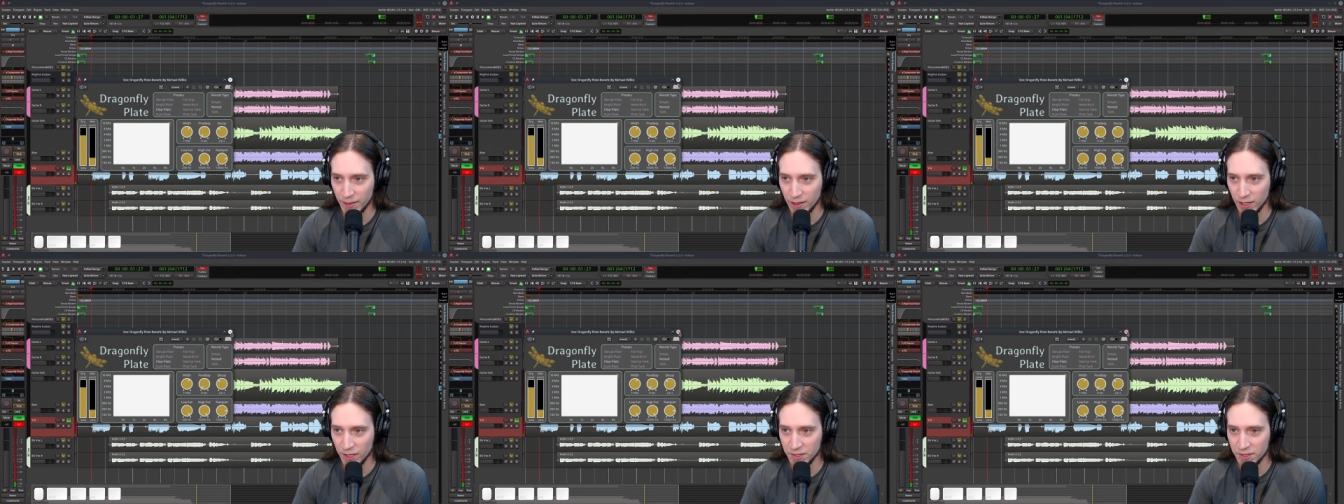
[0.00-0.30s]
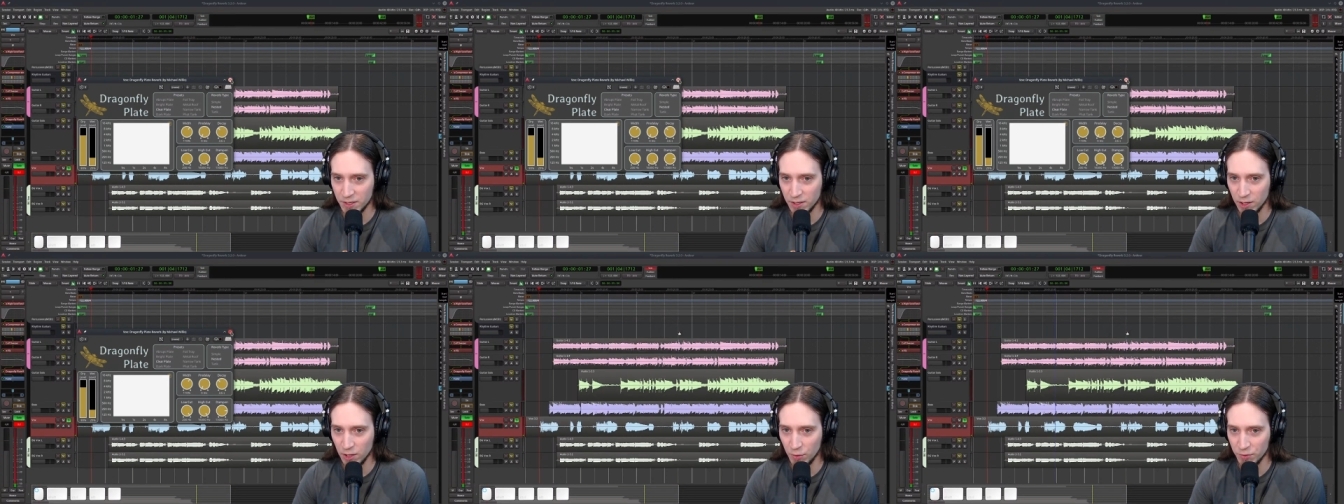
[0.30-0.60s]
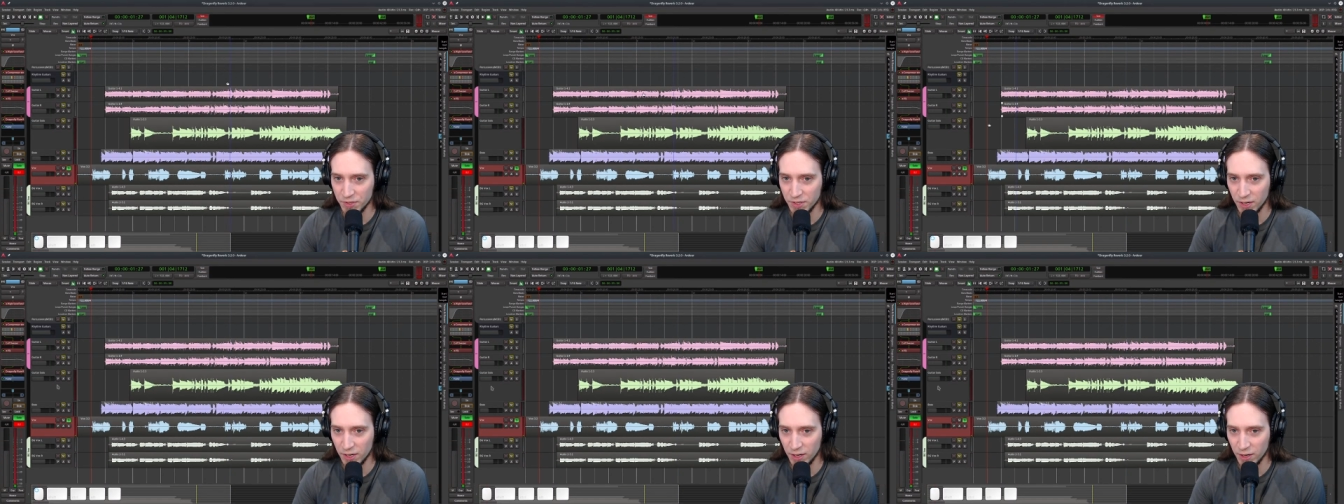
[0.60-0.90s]
Let's
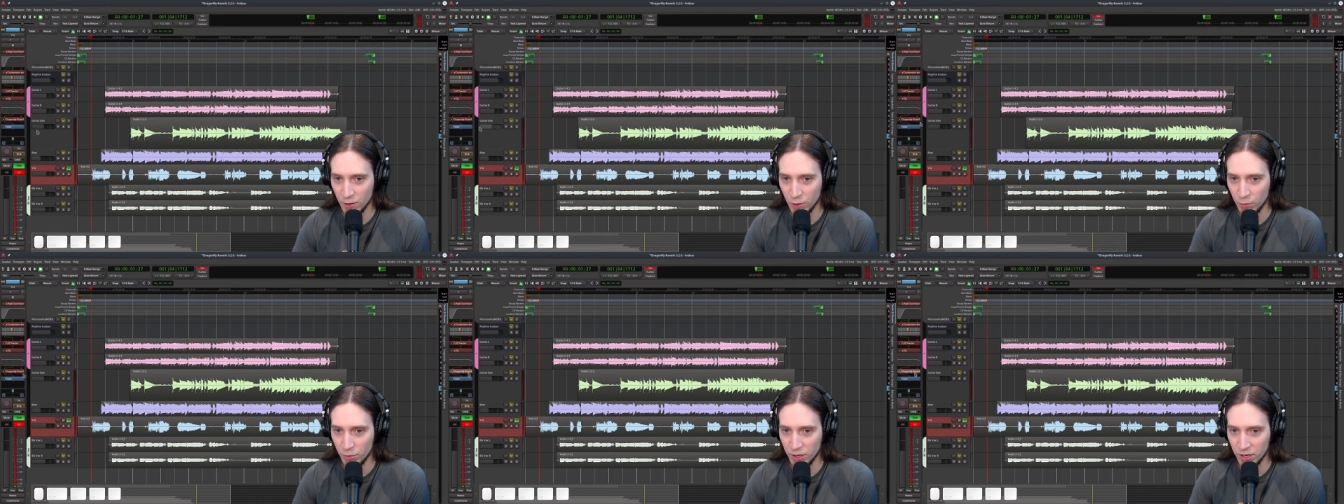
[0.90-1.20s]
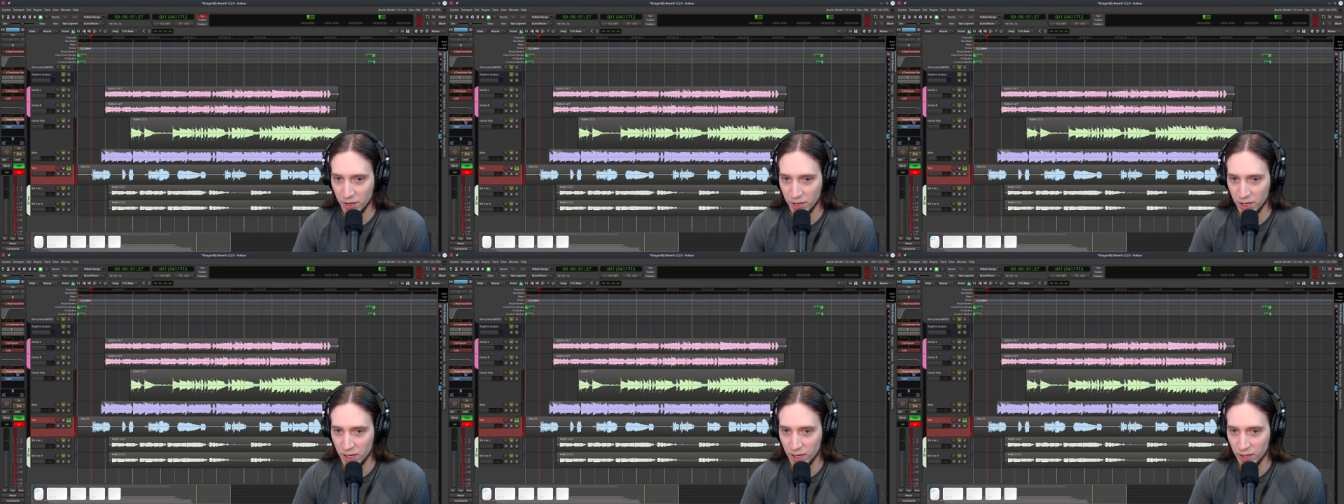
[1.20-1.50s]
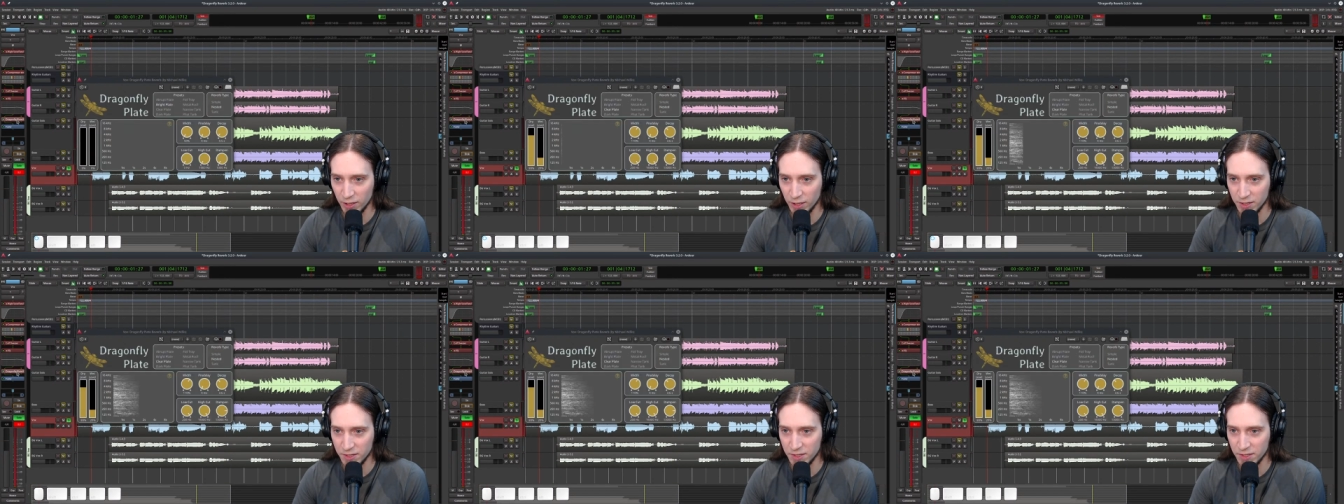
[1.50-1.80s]
close it and open it
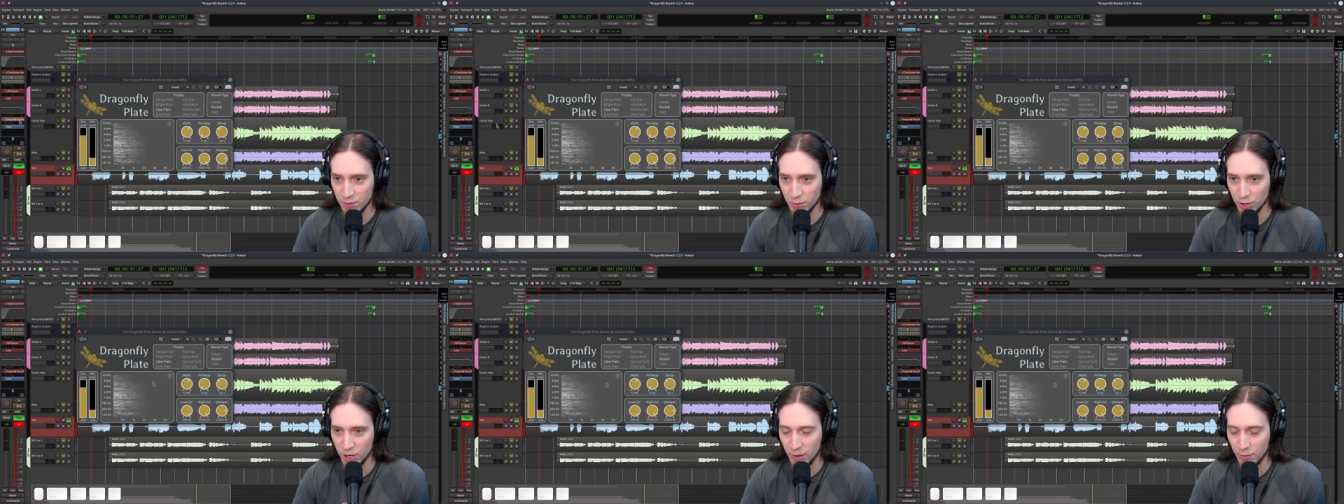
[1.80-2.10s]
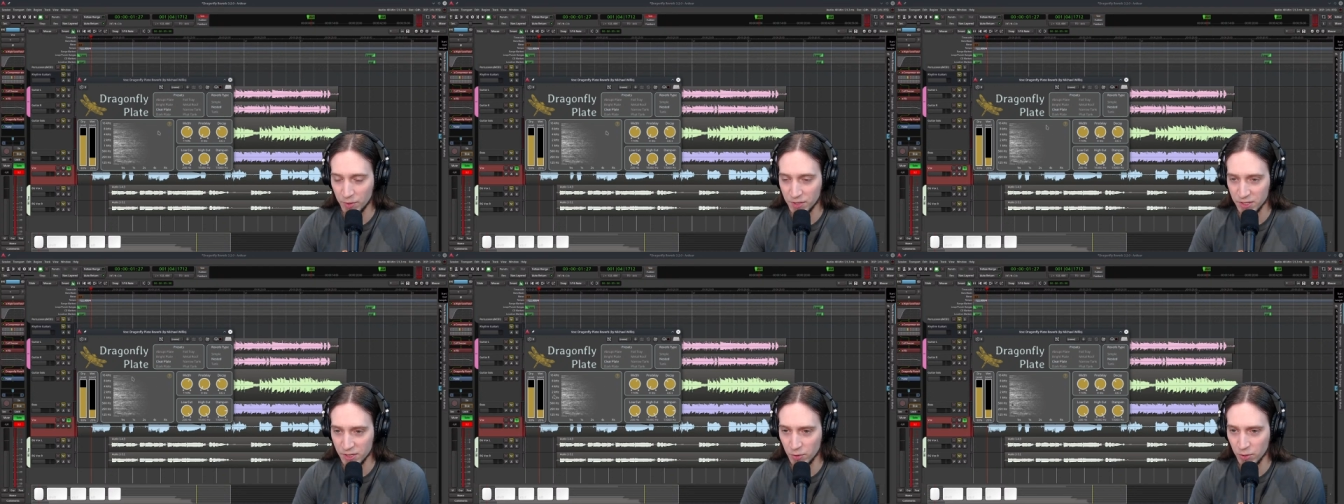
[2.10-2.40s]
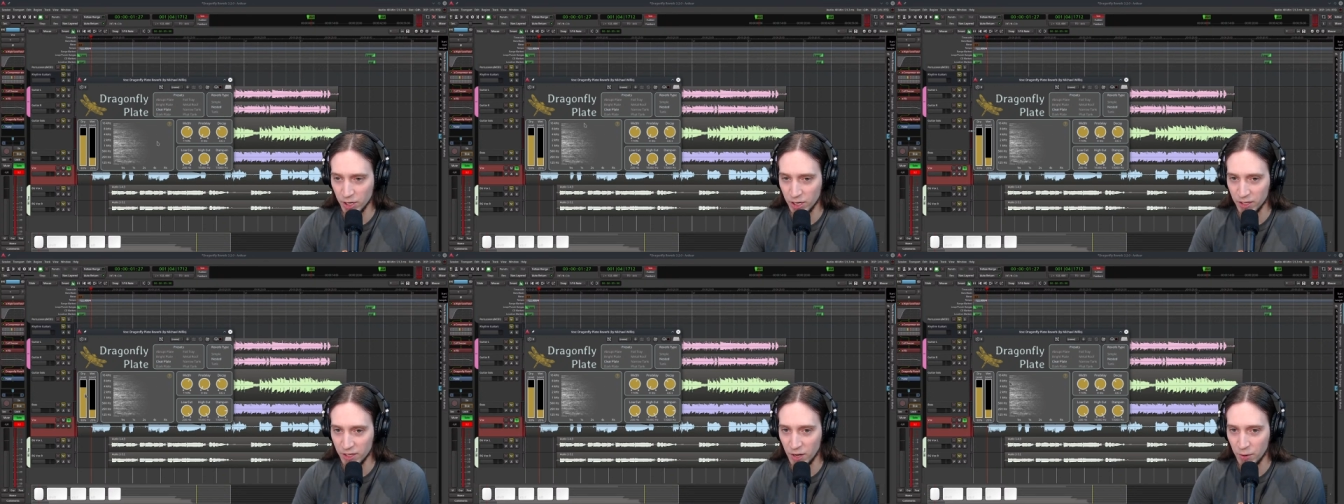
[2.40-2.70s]
again. Let's see what happens.
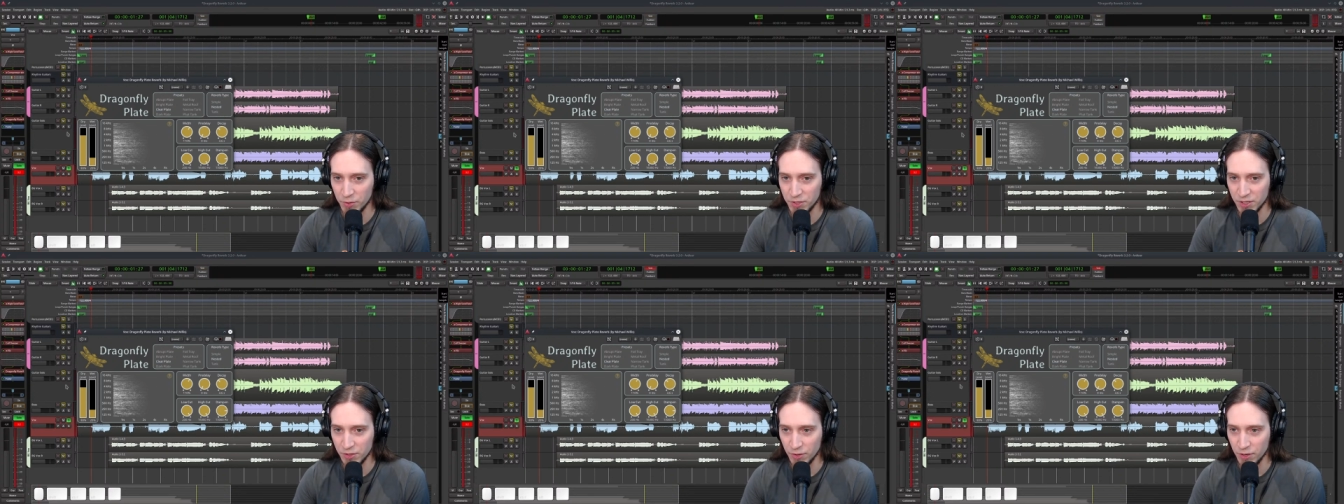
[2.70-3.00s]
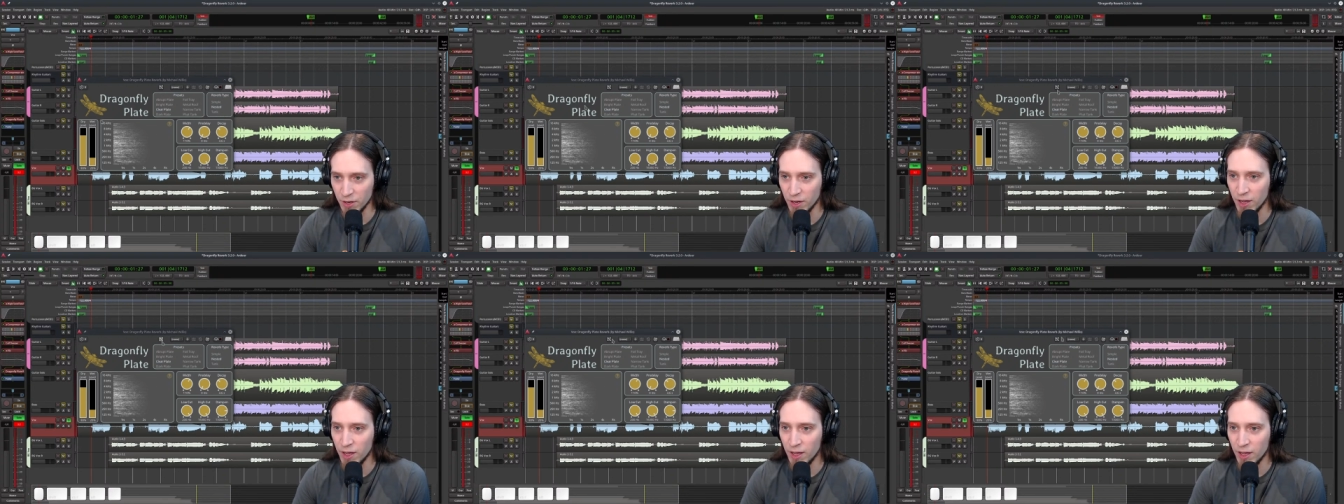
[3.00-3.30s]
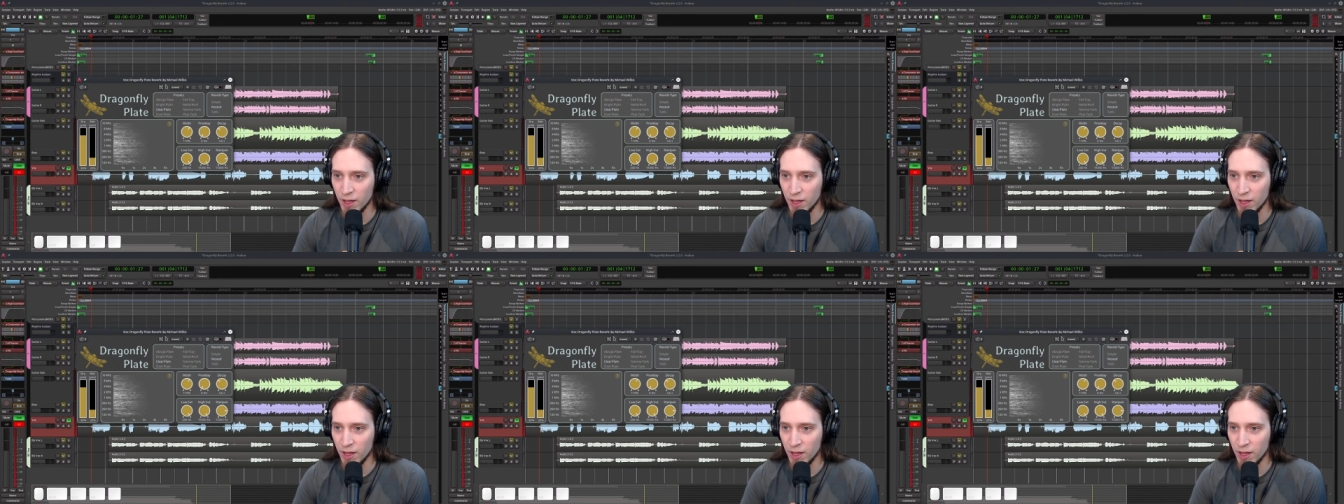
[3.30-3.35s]
Okay, now it's good.